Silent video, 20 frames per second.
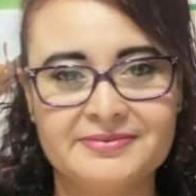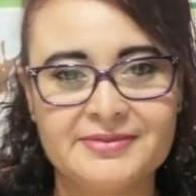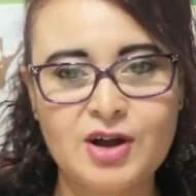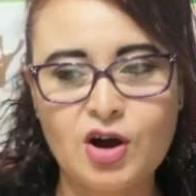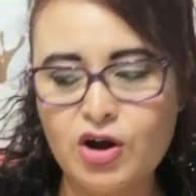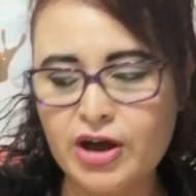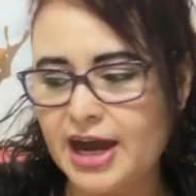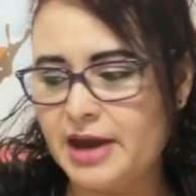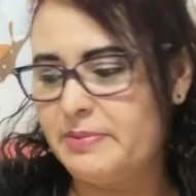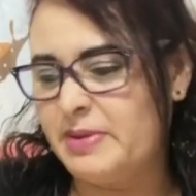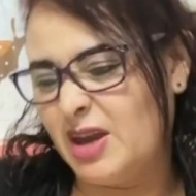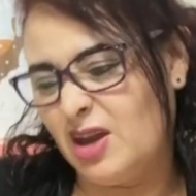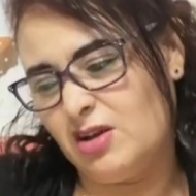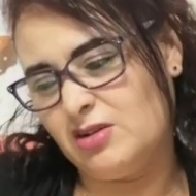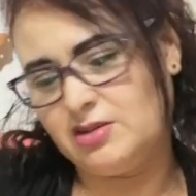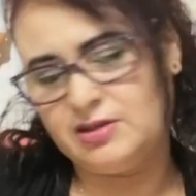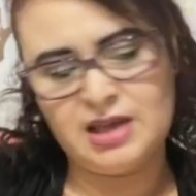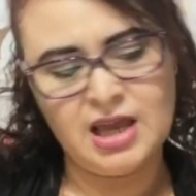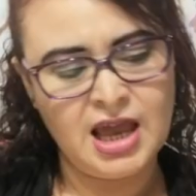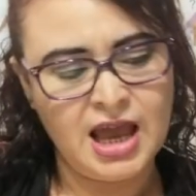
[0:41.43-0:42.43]
Okay,
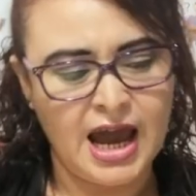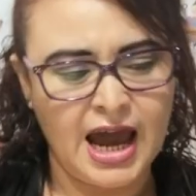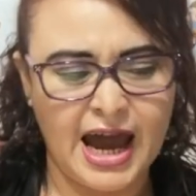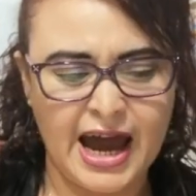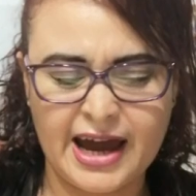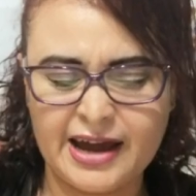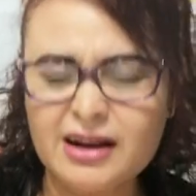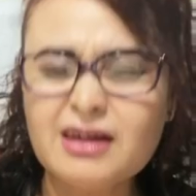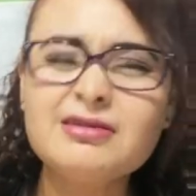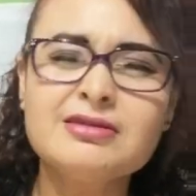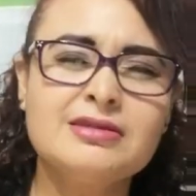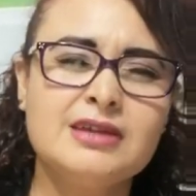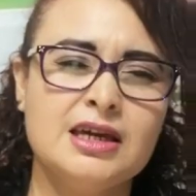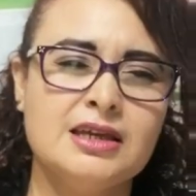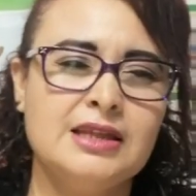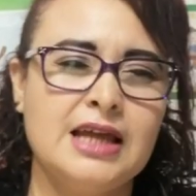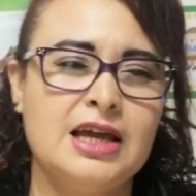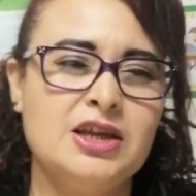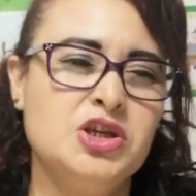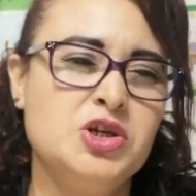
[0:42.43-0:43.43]
because I don't
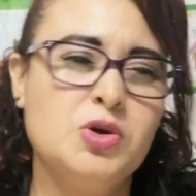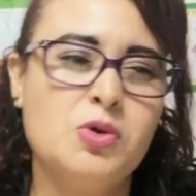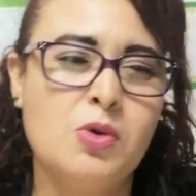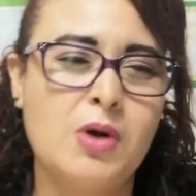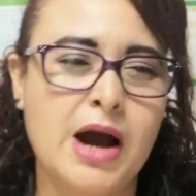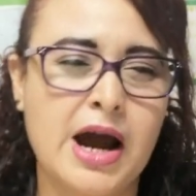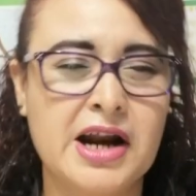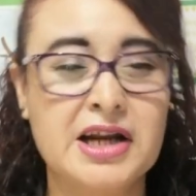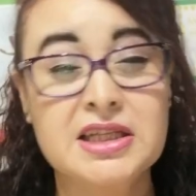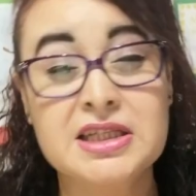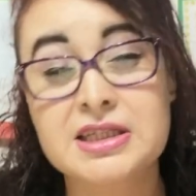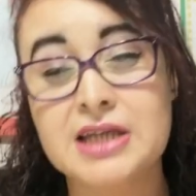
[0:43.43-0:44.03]
think that you are